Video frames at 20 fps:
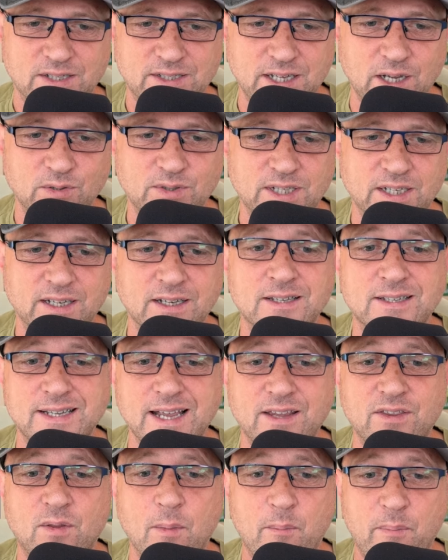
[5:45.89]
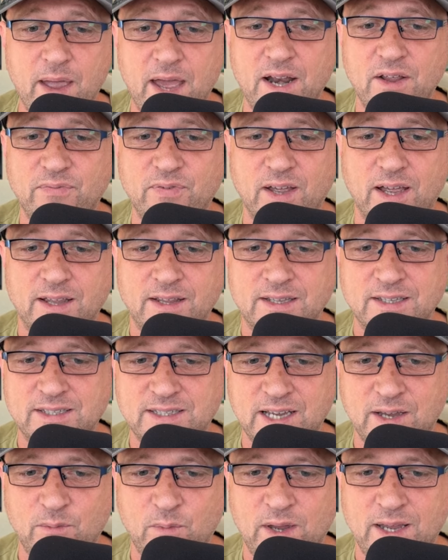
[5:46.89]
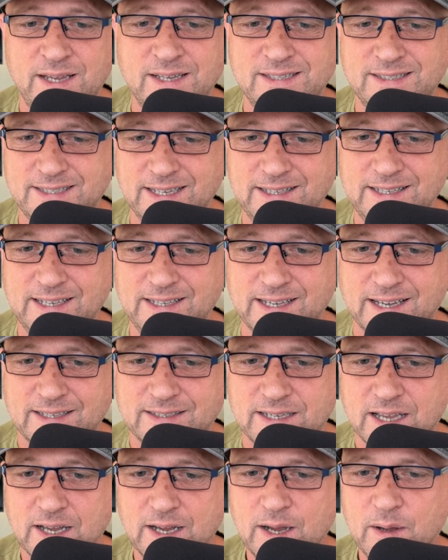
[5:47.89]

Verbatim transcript: Celtic are set to benefit in the same way City did